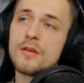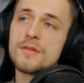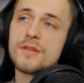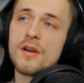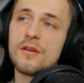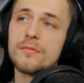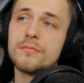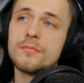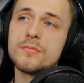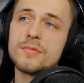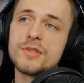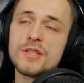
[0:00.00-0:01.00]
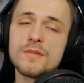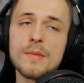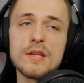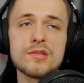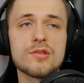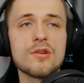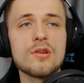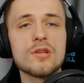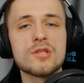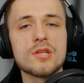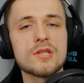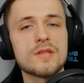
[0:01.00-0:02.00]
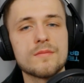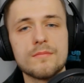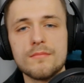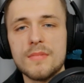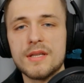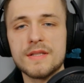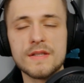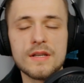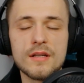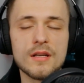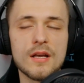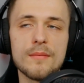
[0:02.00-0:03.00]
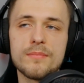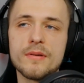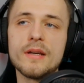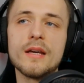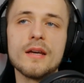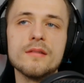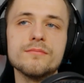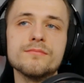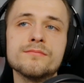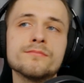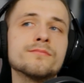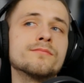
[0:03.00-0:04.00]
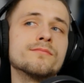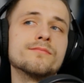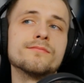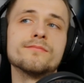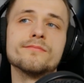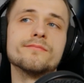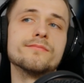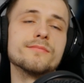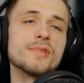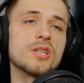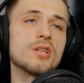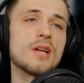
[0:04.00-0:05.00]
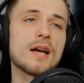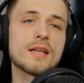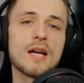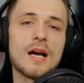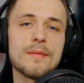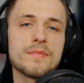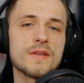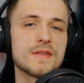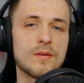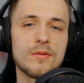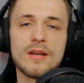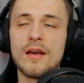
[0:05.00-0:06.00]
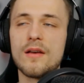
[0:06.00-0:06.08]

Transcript: So just make sure you're just mixing it up and you're not copying someone